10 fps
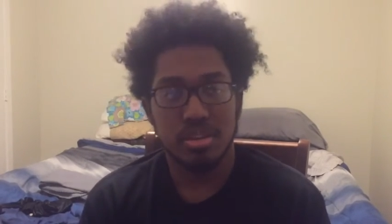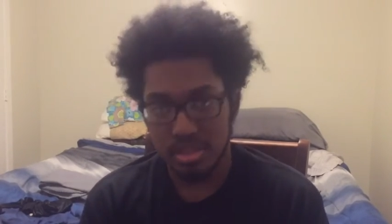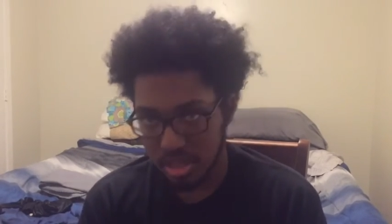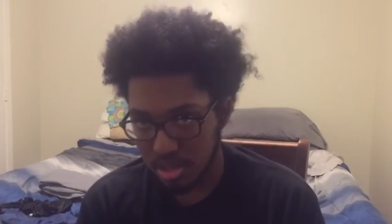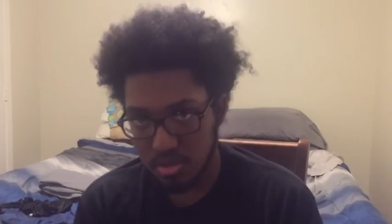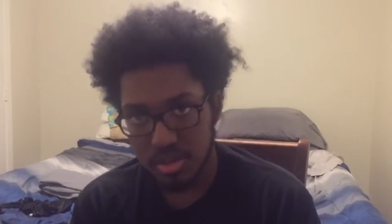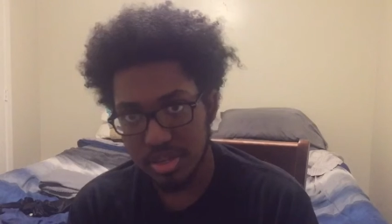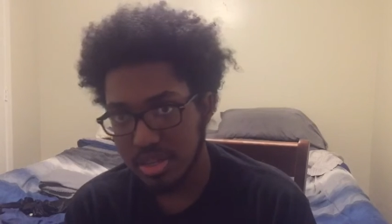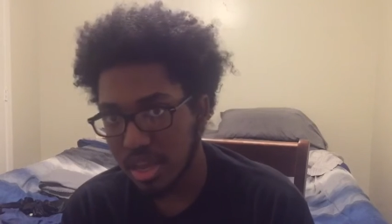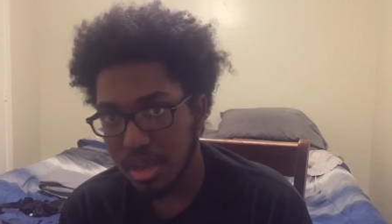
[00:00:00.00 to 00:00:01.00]
there's nothing you
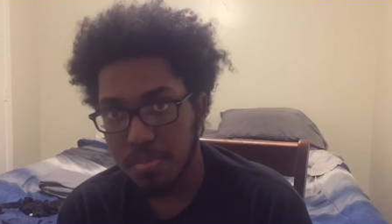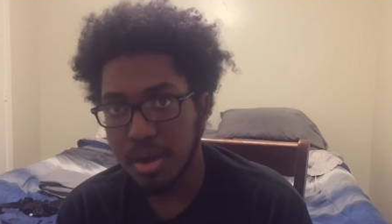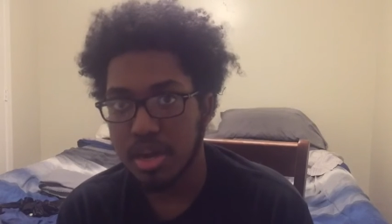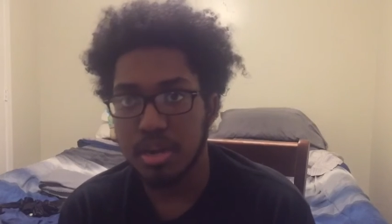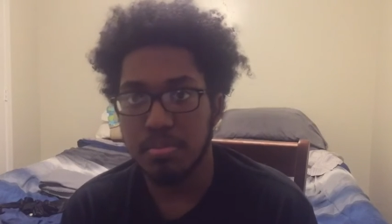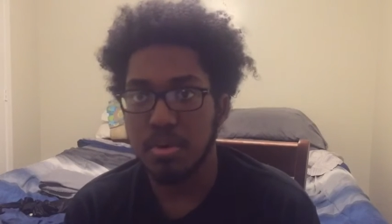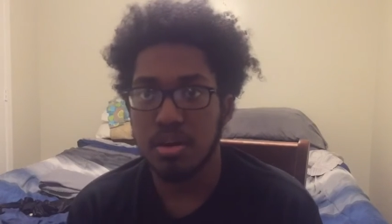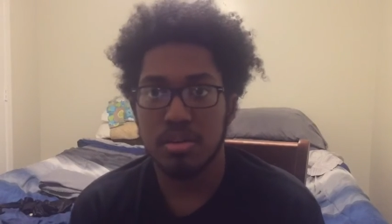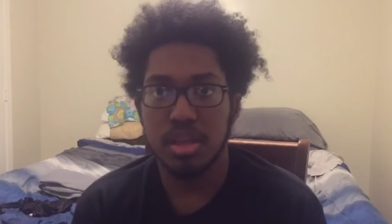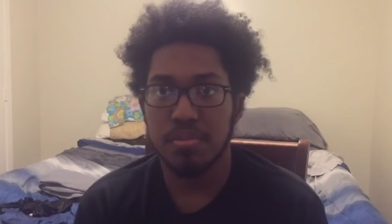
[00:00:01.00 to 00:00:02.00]
can say about it,
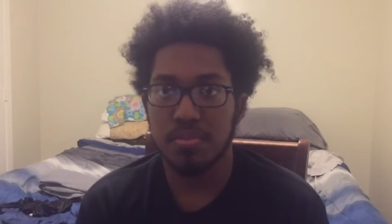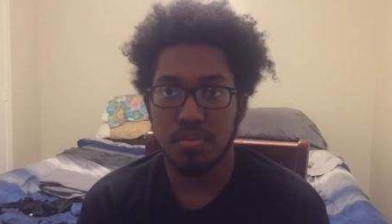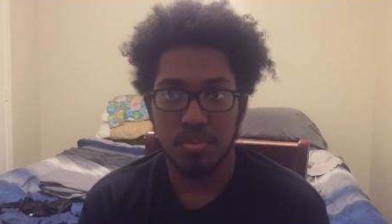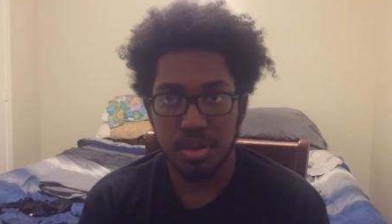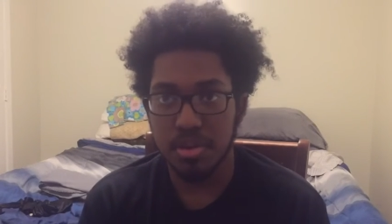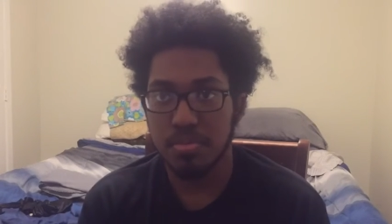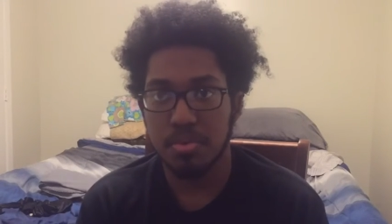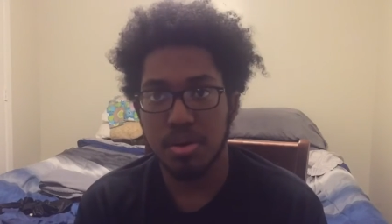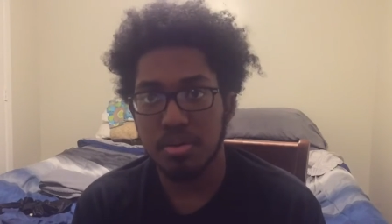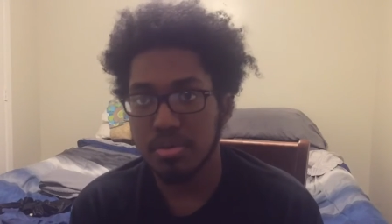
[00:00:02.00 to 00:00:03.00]
bro. Like for real,
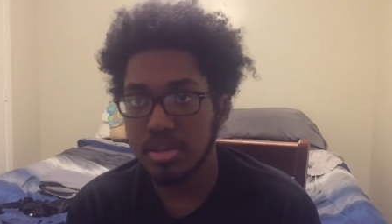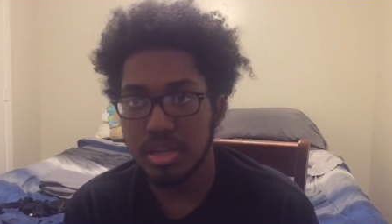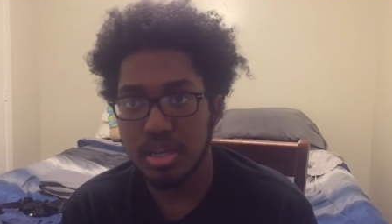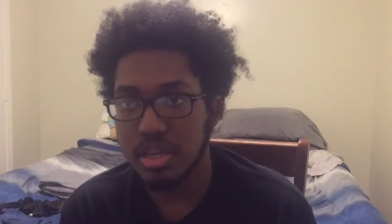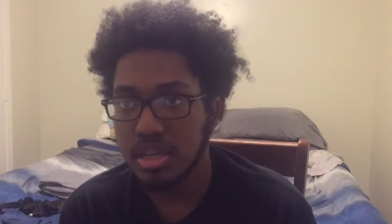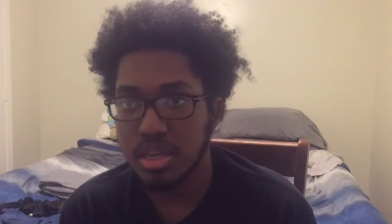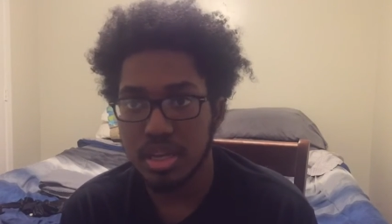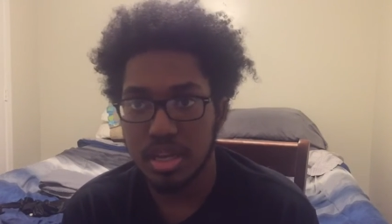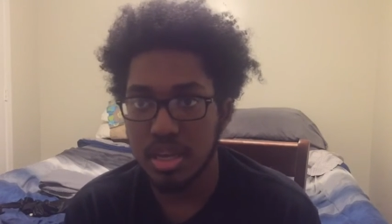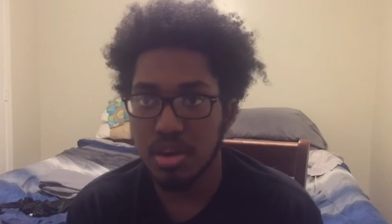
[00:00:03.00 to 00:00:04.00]
bro. He
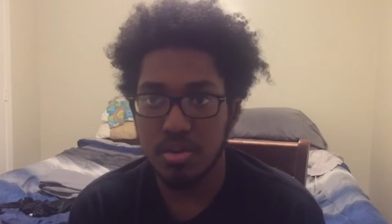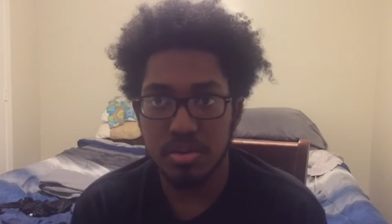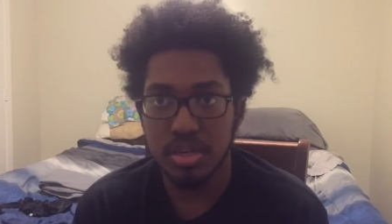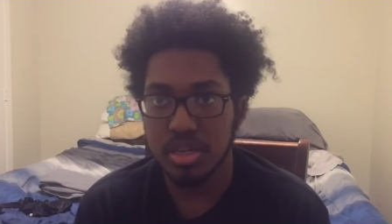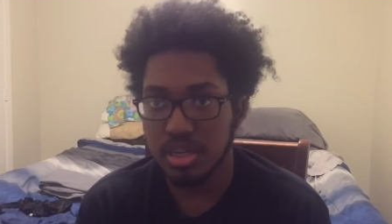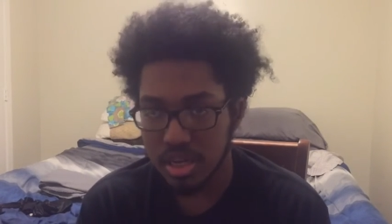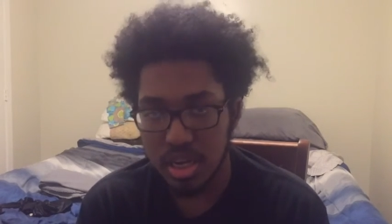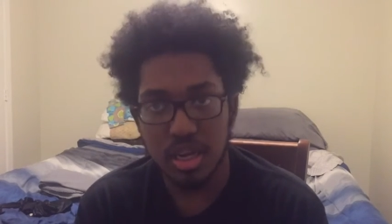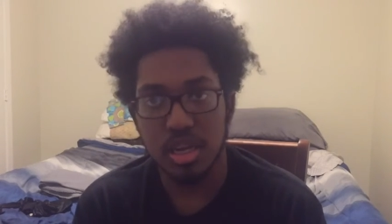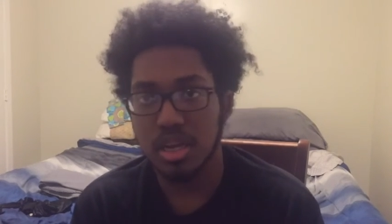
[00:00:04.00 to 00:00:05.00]
he on his
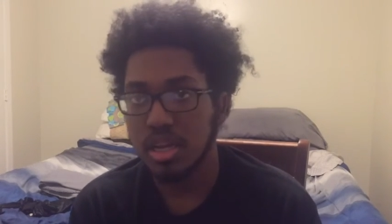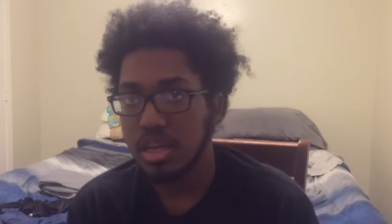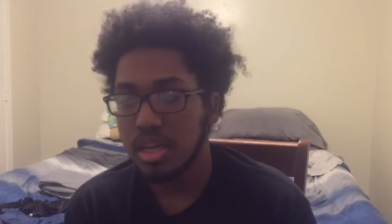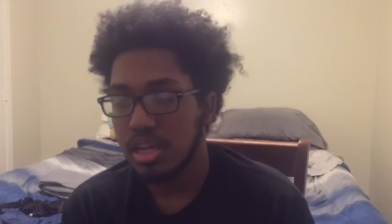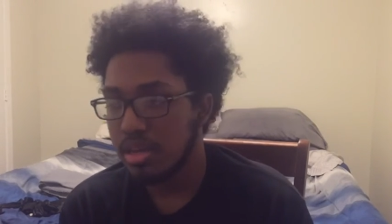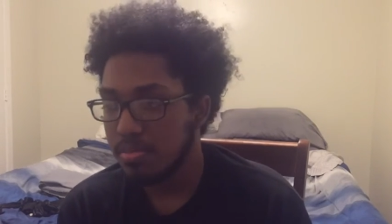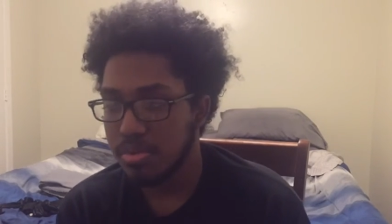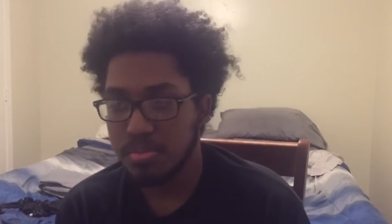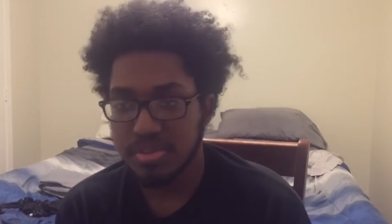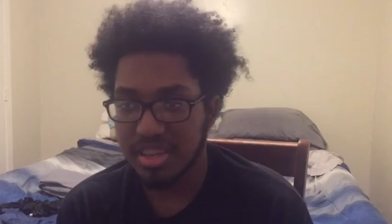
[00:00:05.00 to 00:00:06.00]
shit.
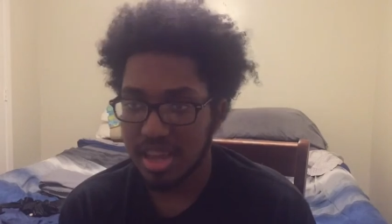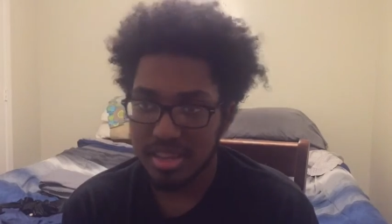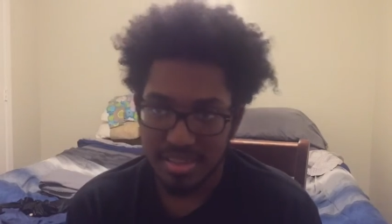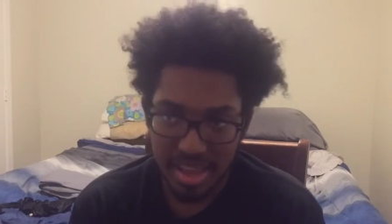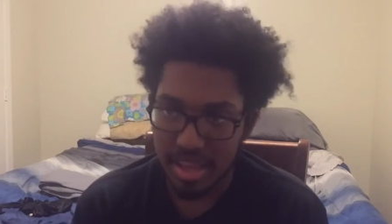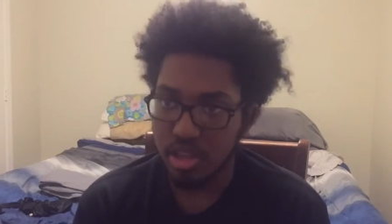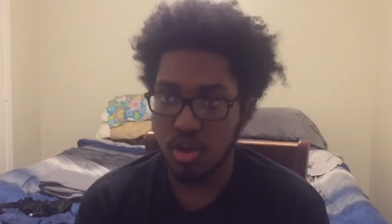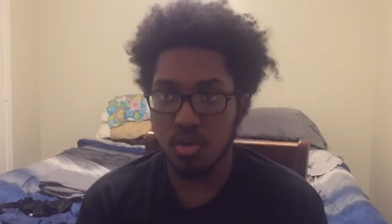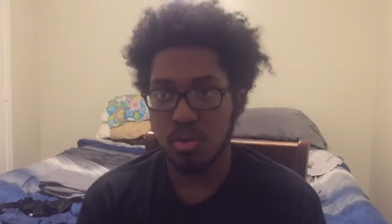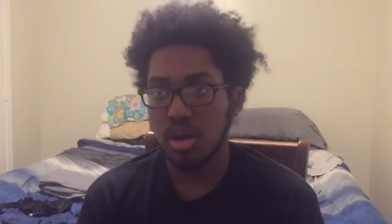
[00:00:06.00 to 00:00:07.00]
But besides that
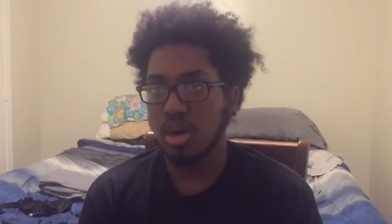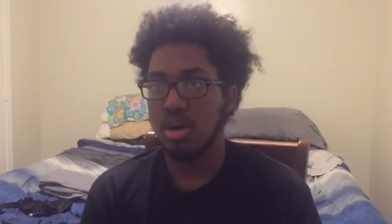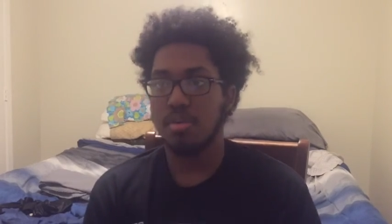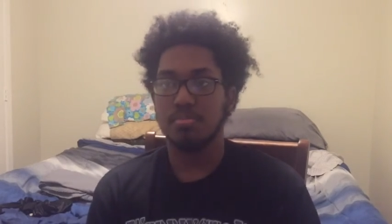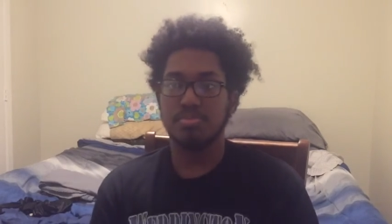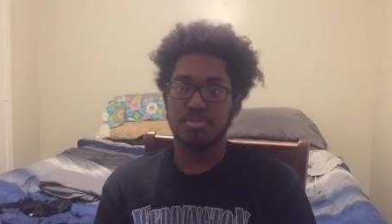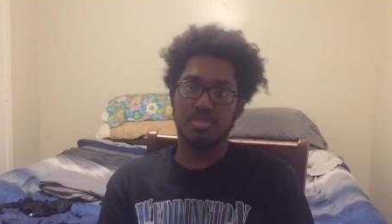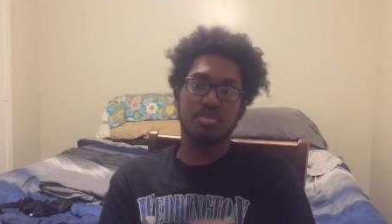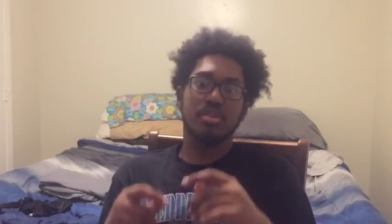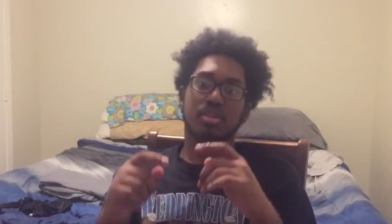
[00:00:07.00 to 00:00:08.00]
though, um,
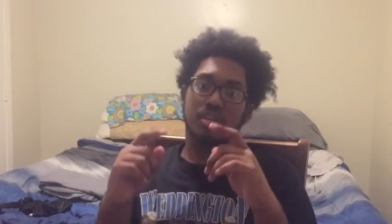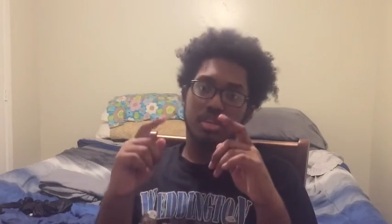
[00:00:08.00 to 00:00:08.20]
psst,